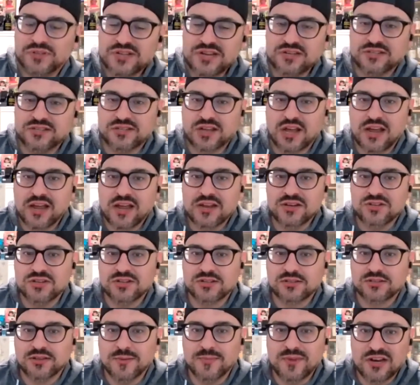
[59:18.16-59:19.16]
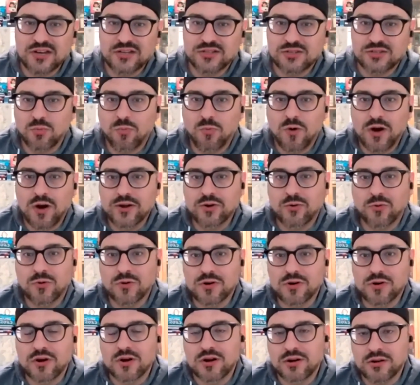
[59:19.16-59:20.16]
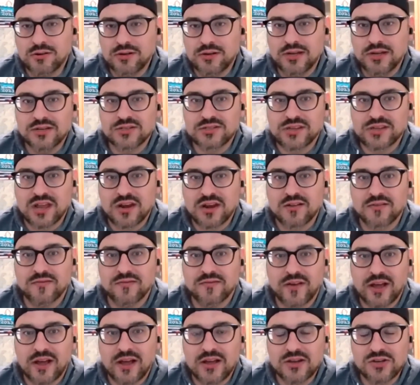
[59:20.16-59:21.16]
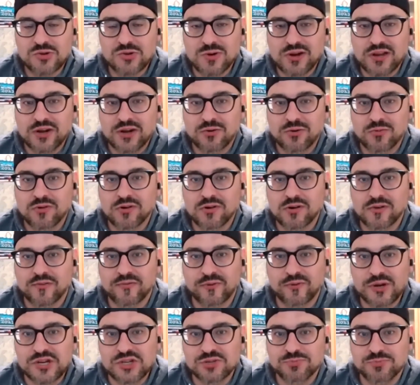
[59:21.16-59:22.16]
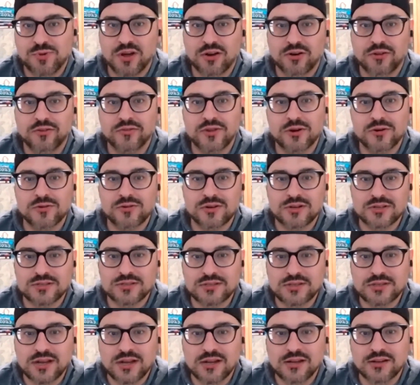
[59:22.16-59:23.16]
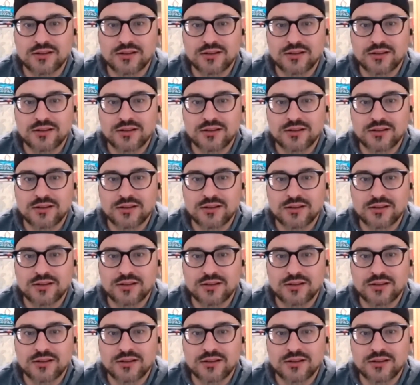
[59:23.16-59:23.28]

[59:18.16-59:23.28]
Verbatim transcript: Please uh, just limit it to one order instead of uh, doing an order for each bottle though, because